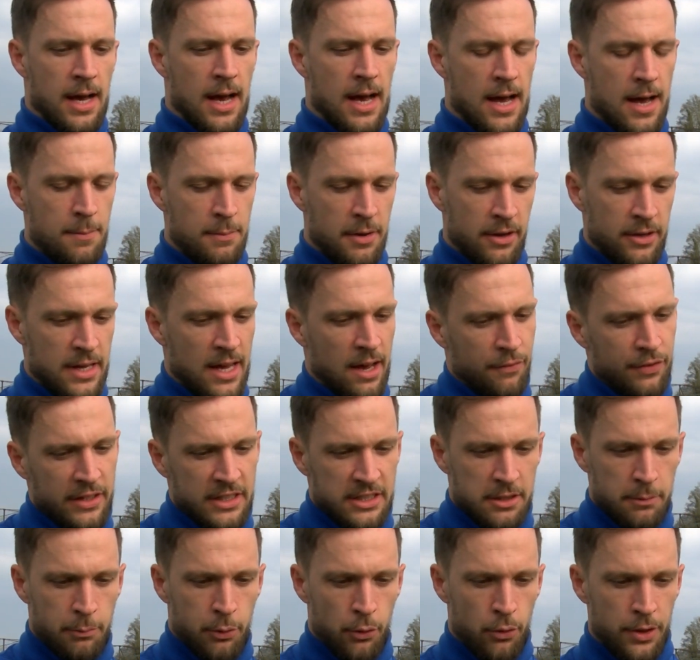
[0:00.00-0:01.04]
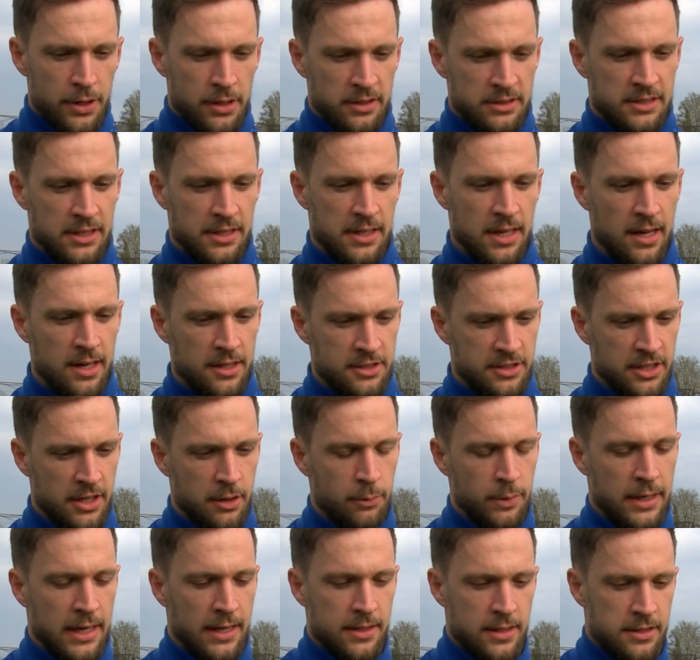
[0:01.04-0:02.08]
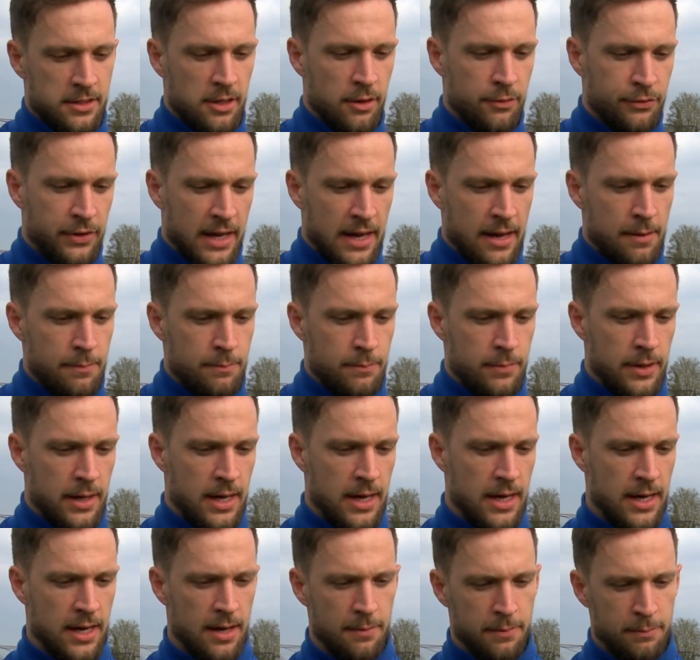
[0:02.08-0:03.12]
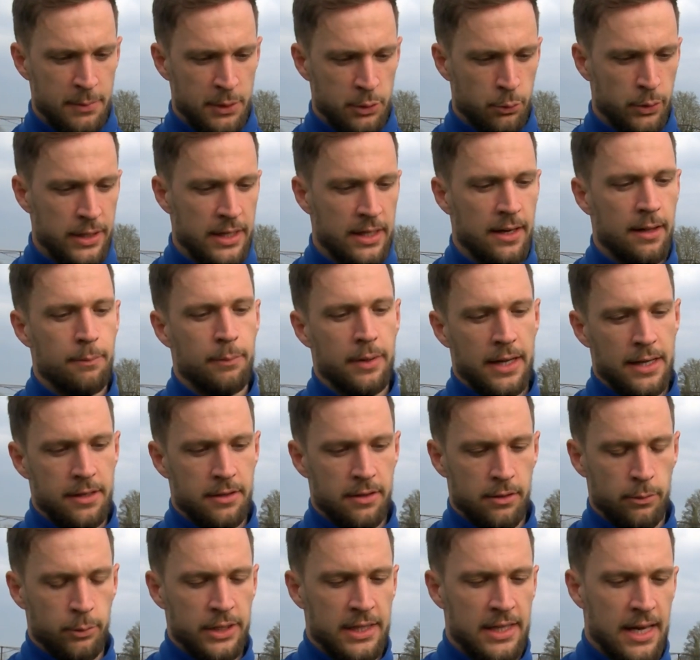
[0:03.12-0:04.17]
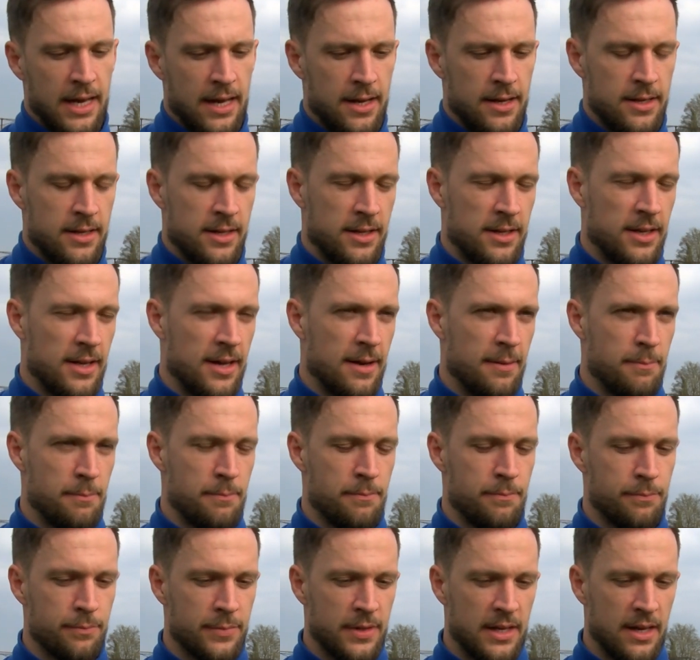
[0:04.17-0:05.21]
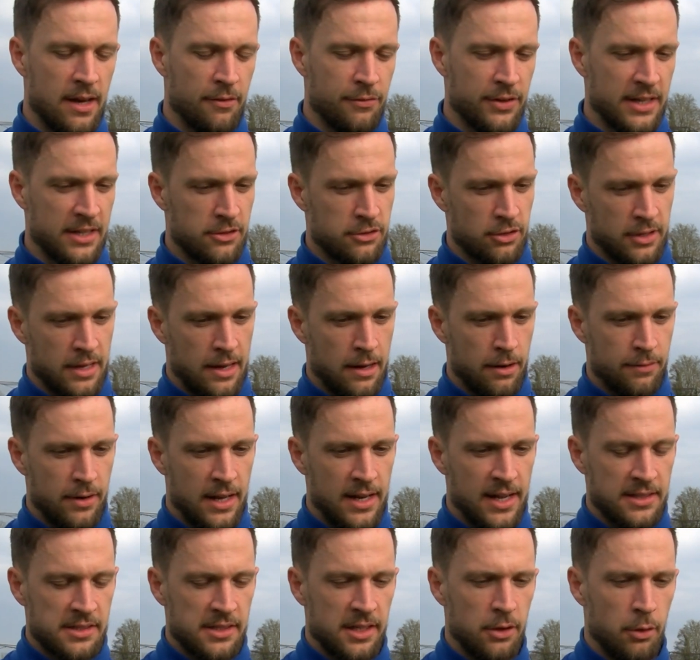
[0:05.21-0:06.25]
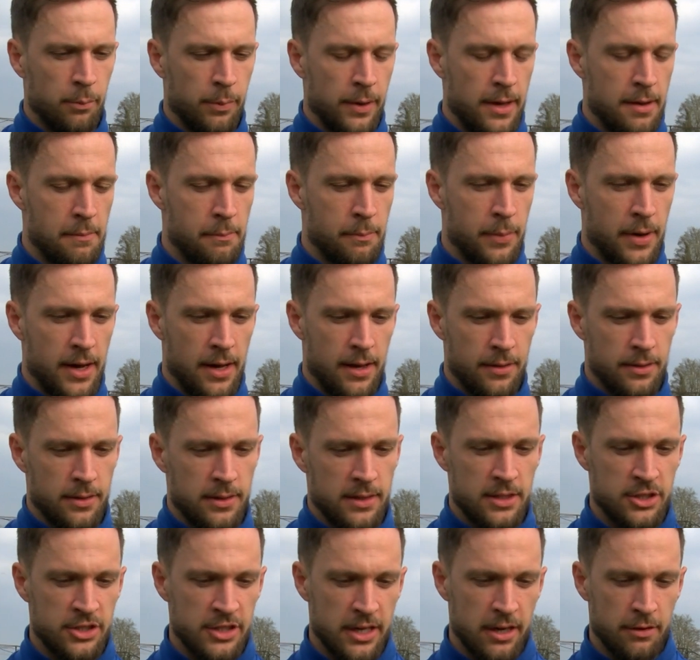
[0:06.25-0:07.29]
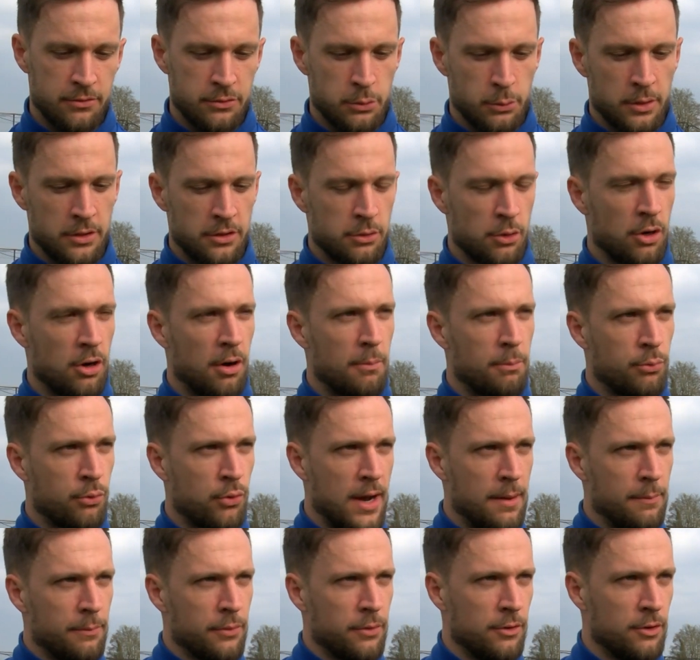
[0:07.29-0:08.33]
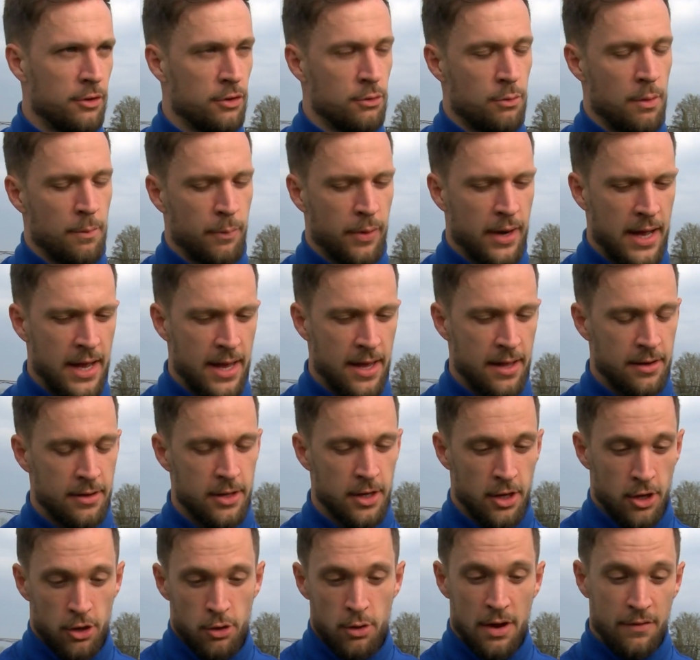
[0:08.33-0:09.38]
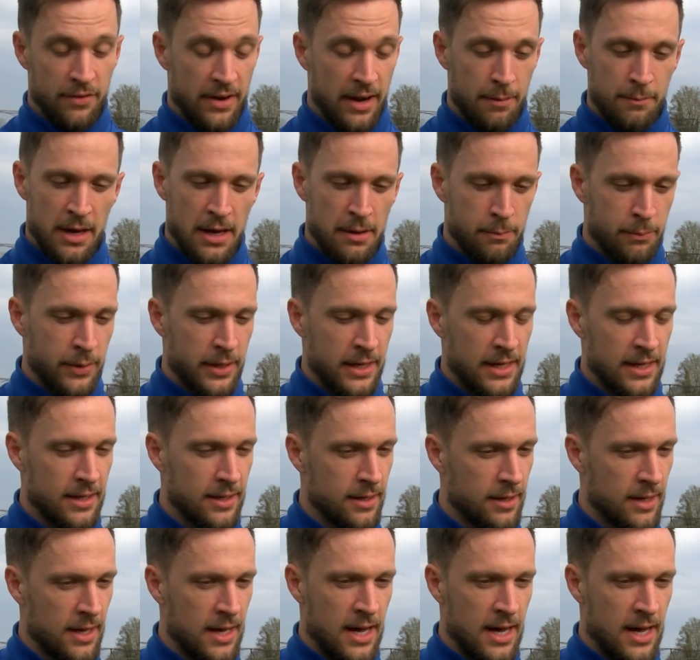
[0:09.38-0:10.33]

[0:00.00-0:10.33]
Yeah, I think it's important. Like I said, last year we had a tough game in midweek, then played at the weekend, and I think it took out of our legs a little bit. But this year obviously we can do a lot of prep on who we're playing, whoever that may be.